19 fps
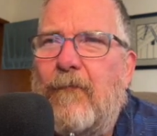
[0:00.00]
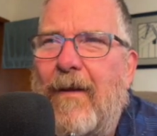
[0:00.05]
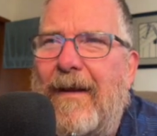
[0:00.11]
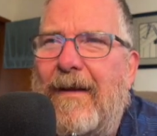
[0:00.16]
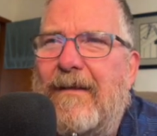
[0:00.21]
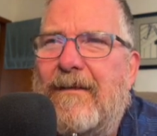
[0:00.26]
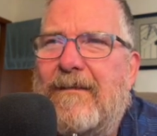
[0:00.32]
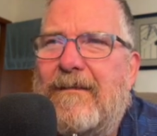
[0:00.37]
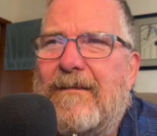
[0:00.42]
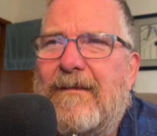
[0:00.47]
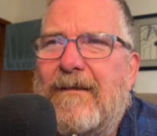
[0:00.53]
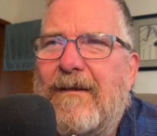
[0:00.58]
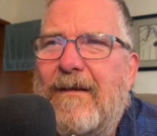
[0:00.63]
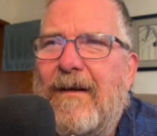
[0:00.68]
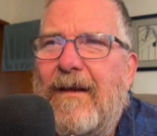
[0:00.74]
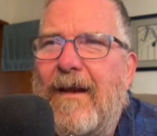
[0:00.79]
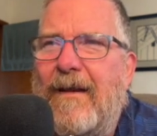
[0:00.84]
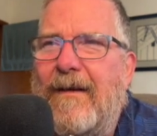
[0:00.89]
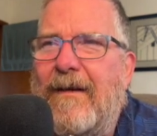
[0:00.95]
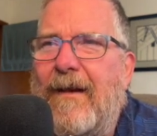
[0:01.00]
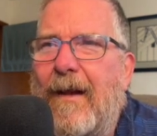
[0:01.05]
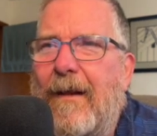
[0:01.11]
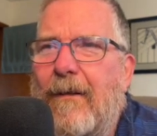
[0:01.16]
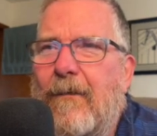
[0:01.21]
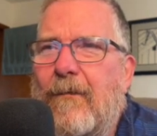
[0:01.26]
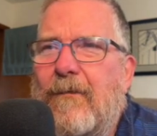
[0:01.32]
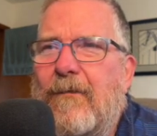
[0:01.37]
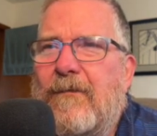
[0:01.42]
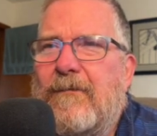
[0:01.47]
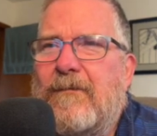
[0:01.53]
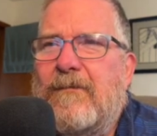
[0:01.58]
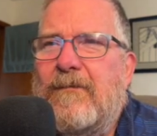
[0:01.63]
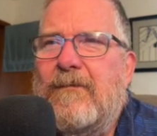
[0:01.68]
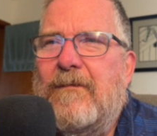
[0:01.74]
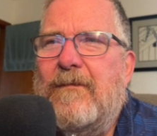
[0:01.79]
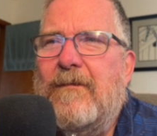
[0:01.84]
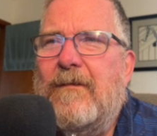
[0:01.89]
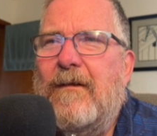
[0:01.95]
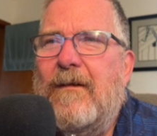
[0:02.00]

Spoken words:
reds and yellows,